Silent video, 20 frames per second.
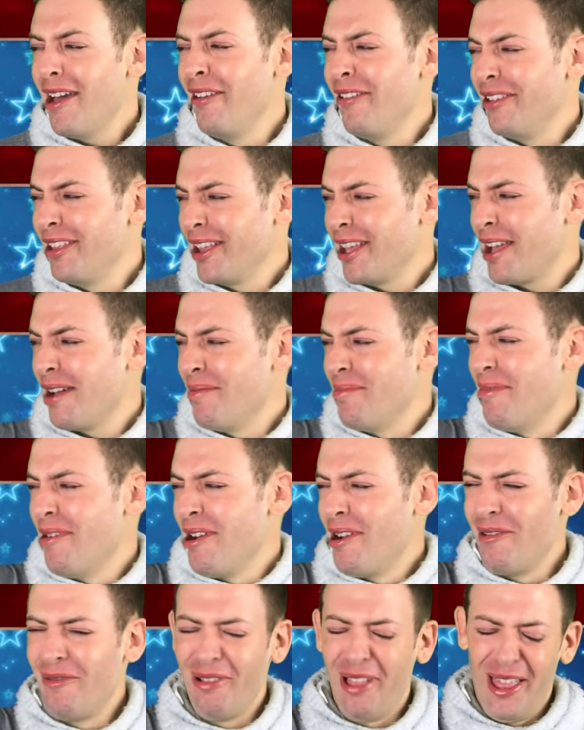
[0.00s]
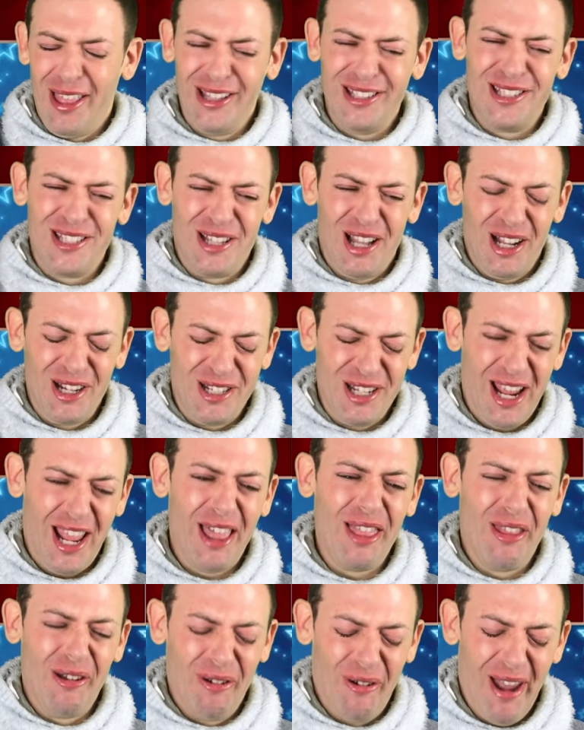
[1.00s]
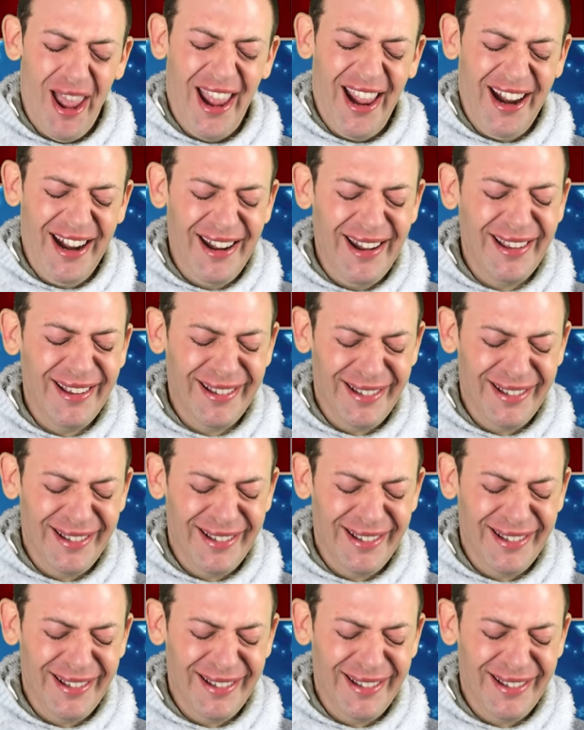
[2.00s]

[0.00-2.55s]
Like a butterfly that's touching the rain.